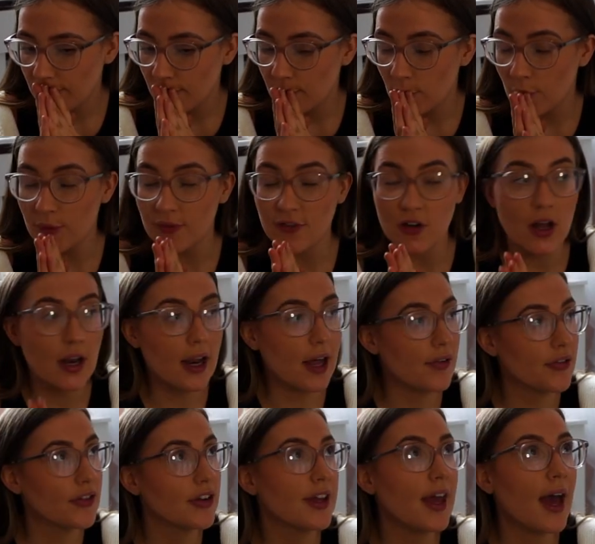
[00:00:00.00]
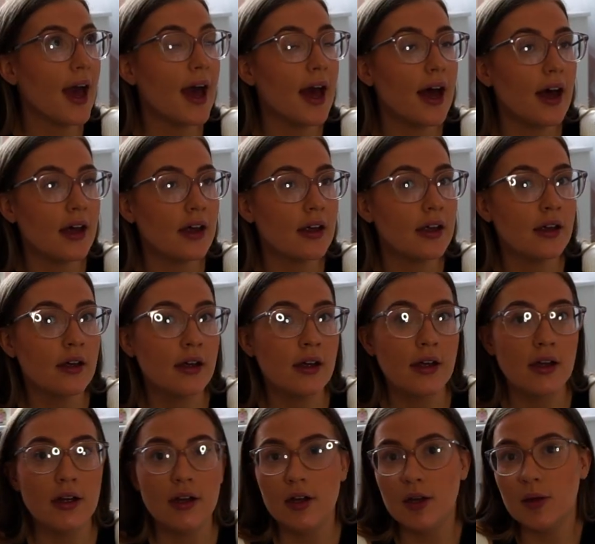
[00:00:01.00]
what we've got left to get.
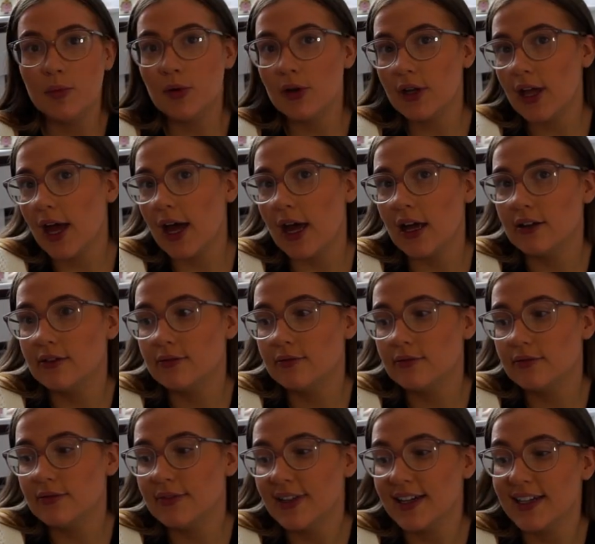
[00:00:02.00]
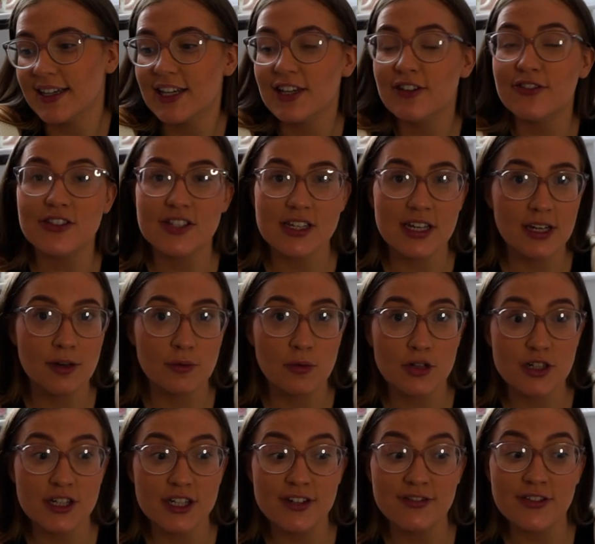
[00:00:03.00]
But yeah, thank you for sitting and
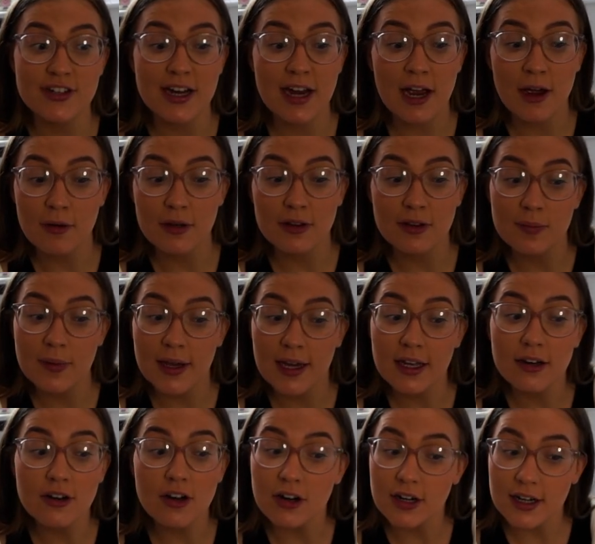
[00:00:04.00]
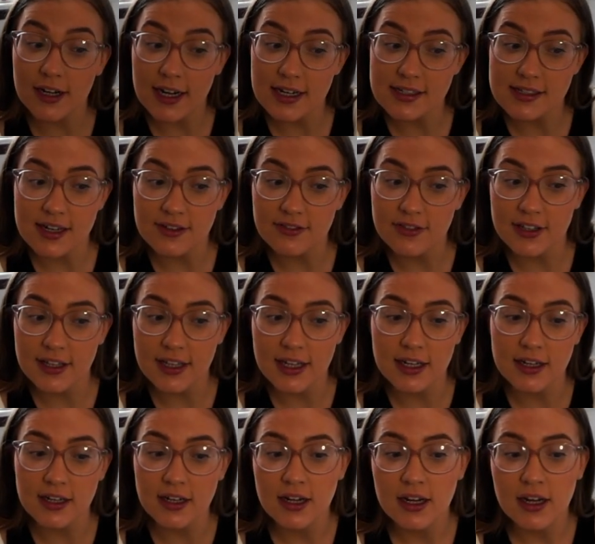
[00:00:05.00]
watching the video with me and organising
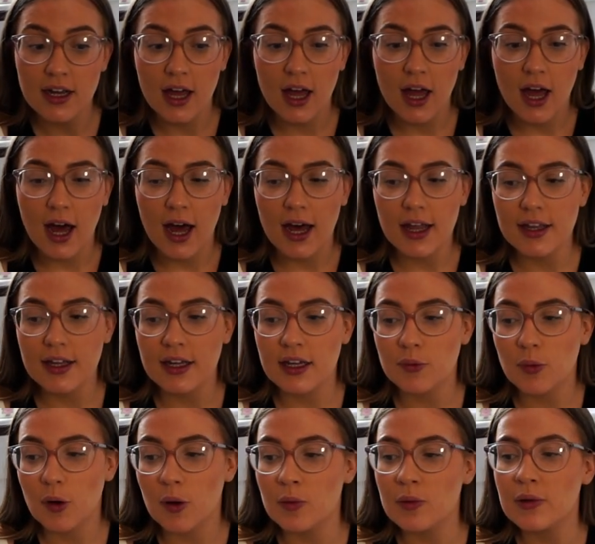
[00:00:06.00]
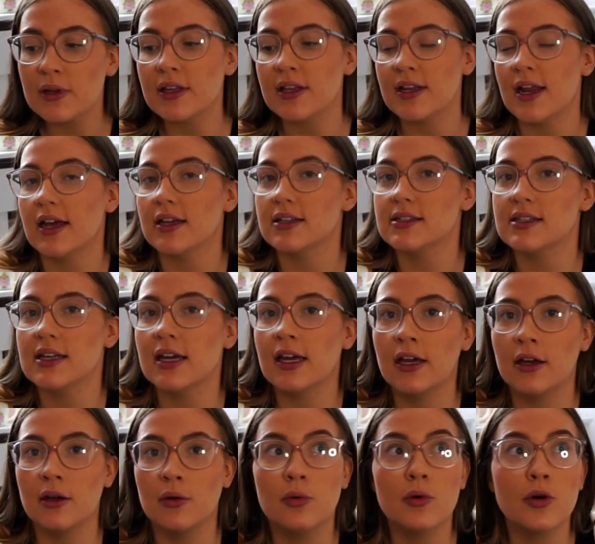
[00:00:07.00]
everything. I think probably the next
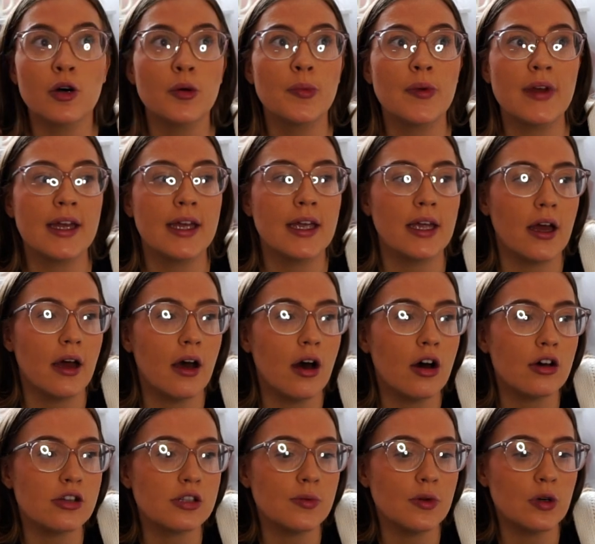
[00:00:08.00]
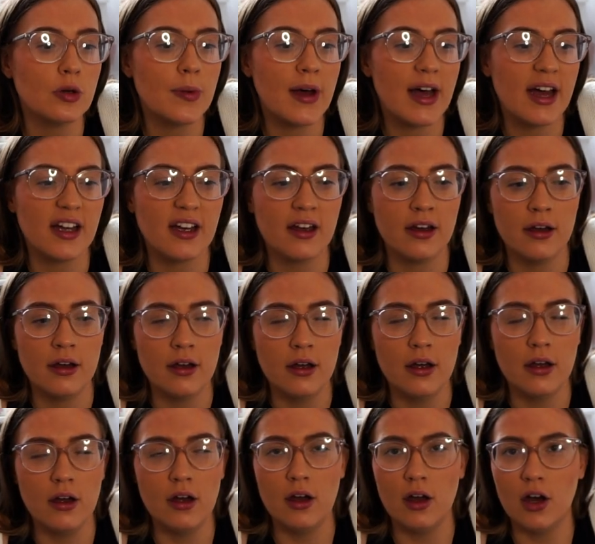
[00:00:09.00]
thing will be a hospital bag.
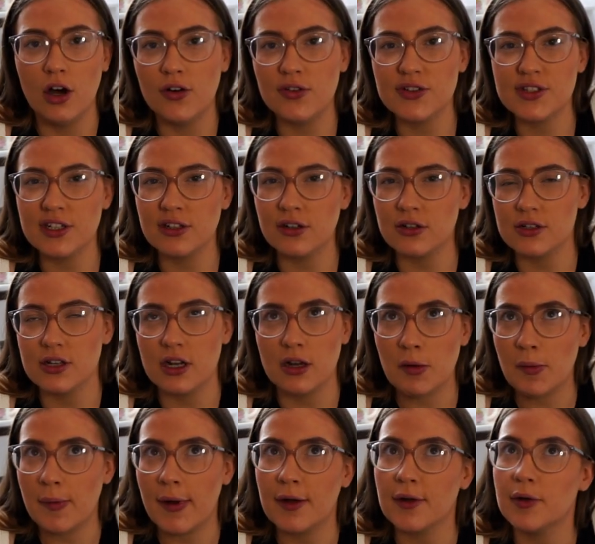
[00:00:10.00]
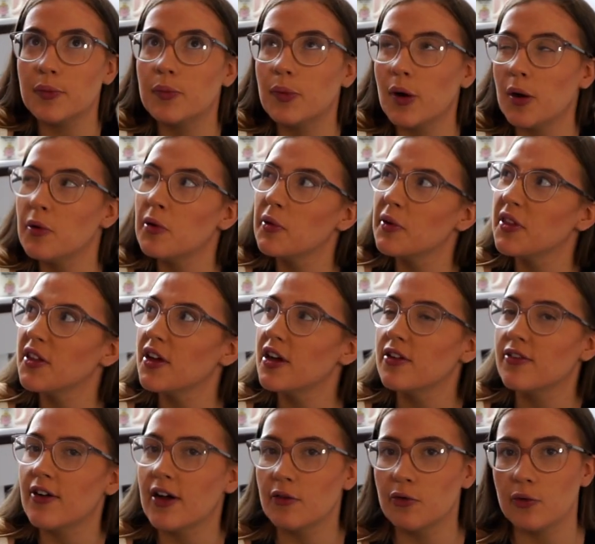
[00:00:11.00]
Obviously not till about probably
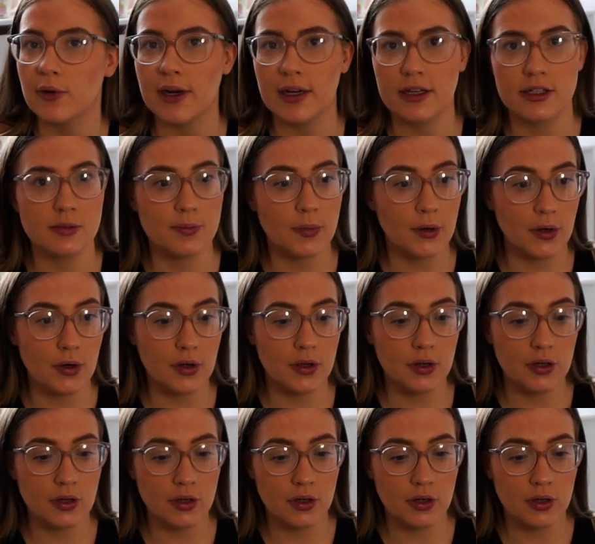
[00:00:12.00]
35 weeks, but